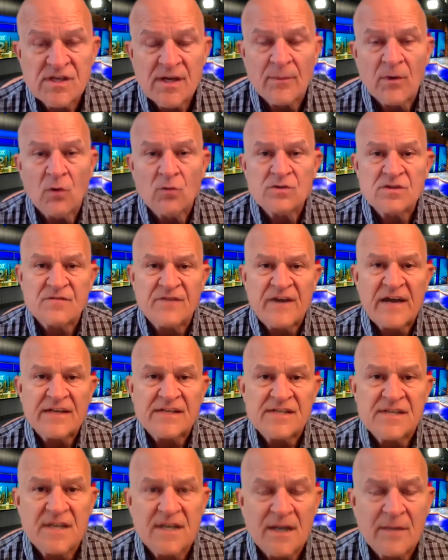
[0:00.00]
I'm always
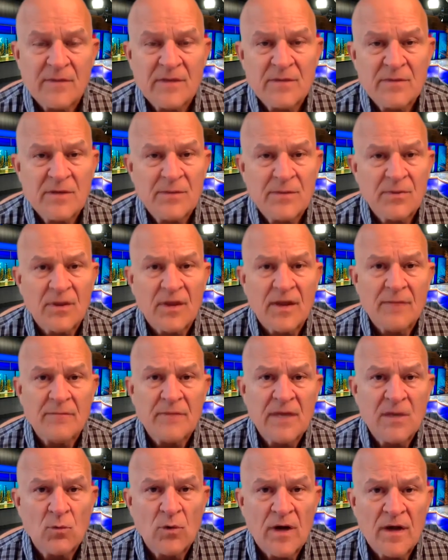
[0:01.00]
fascinated how many people I
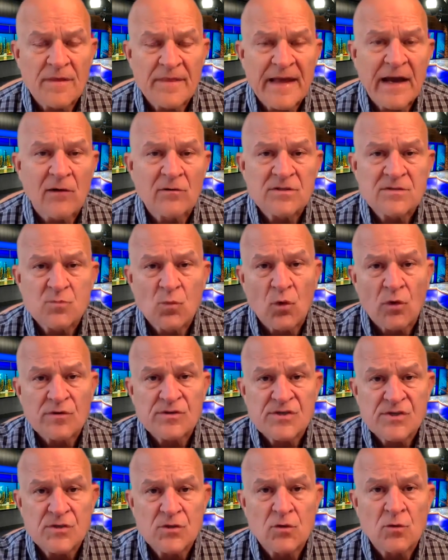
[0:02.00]
meet with. Now it's more
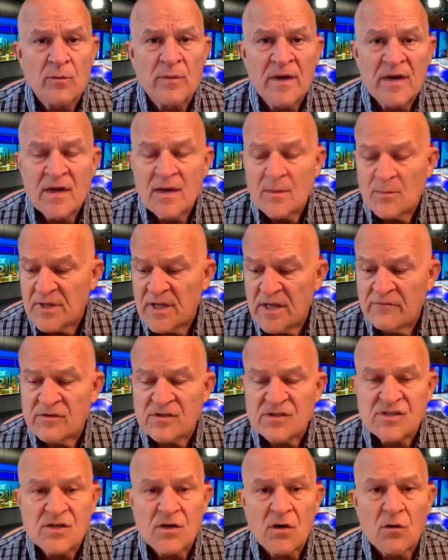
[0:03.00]
Zoom, but even
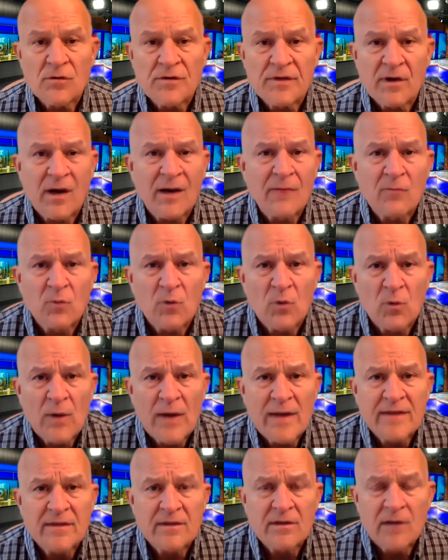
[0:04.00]
so, that I'm
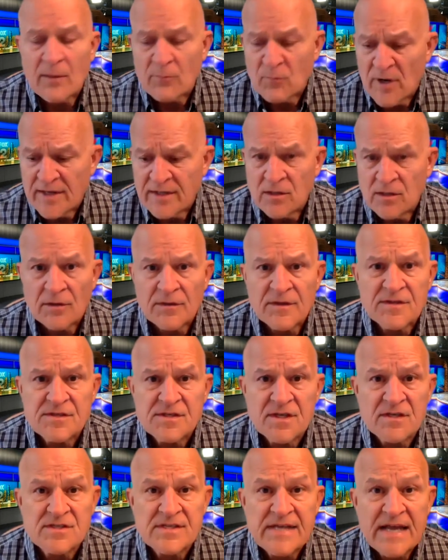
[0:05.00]
writing, I'm writing all these
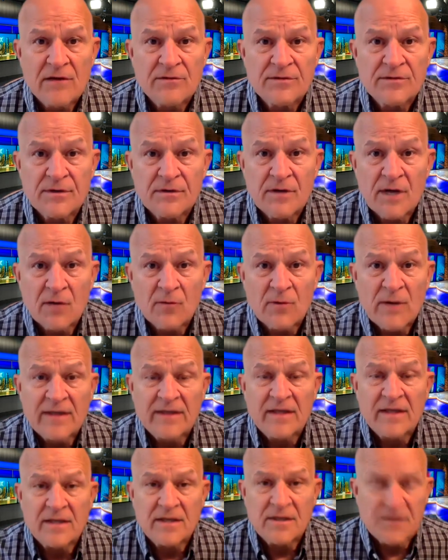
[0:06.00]
things down, and they're not
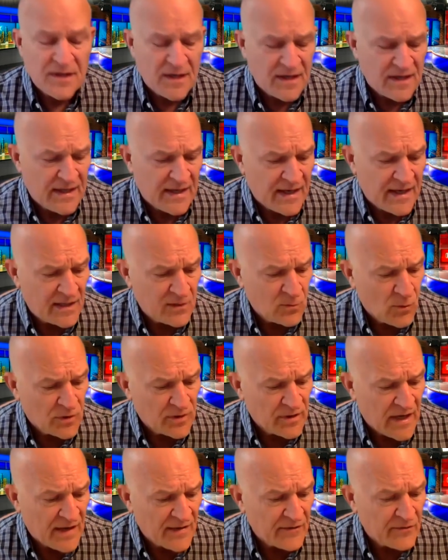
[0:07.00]
writing anything, and I kind of wonder
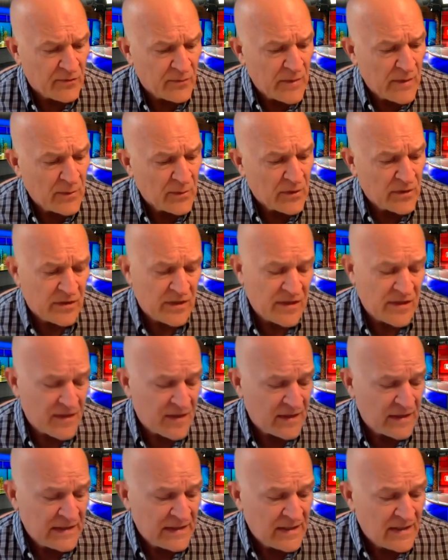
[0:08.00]
how they remember anything.